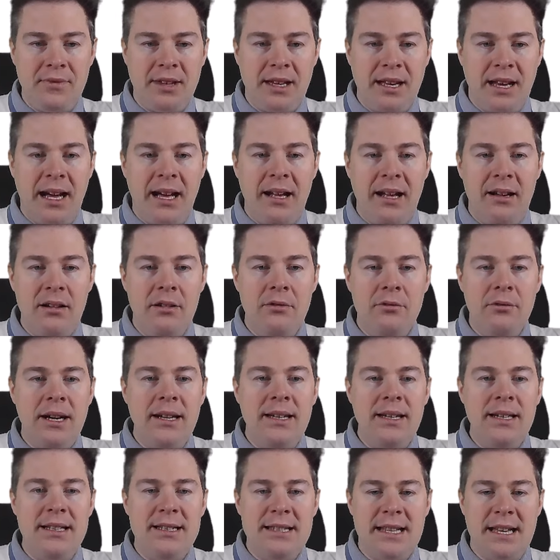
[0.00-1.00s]
I'll
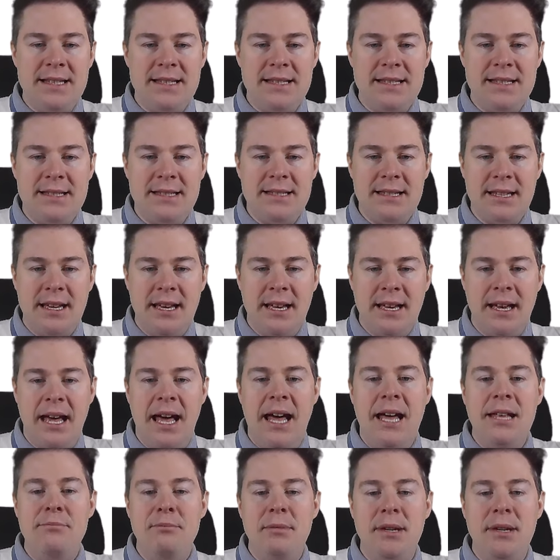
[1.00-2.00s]
run it as
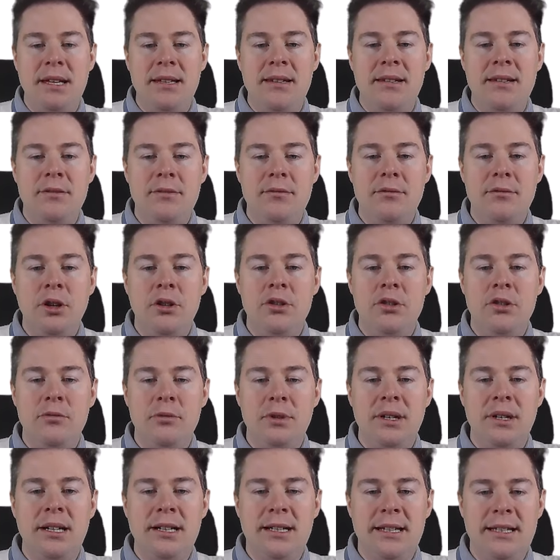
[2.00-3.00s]
admin, not
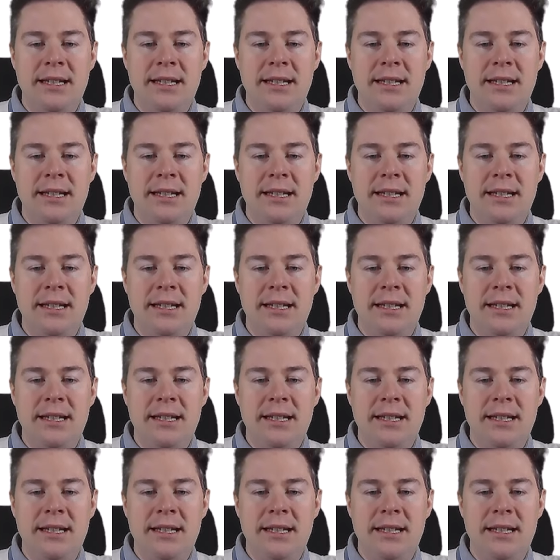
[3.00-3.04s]
really